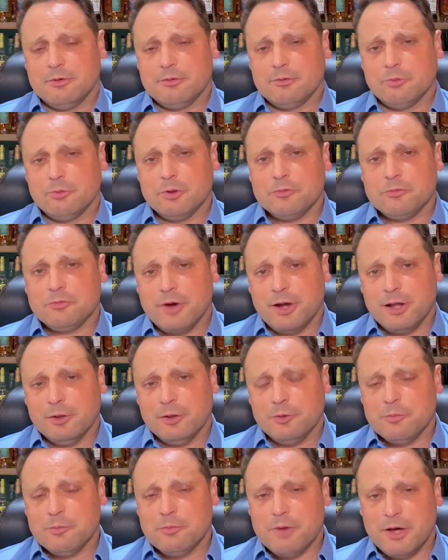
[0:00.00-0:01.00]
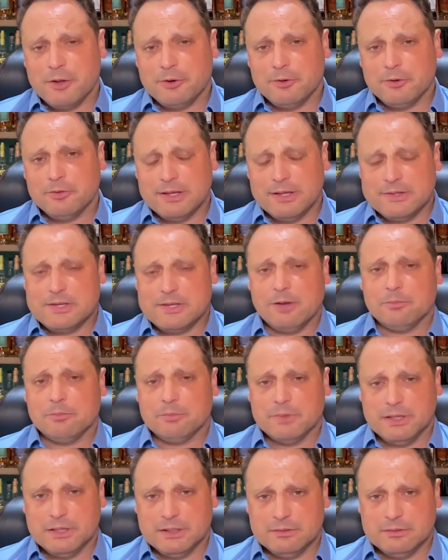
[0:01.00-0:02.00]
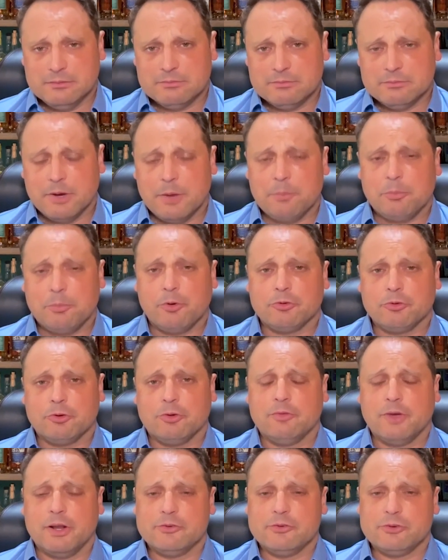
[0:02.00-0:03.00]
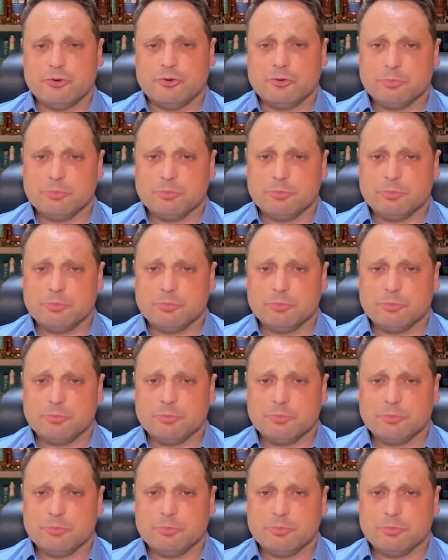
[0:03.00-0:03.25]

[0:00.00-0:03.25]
we follow a model that's helped me in my personal ventures,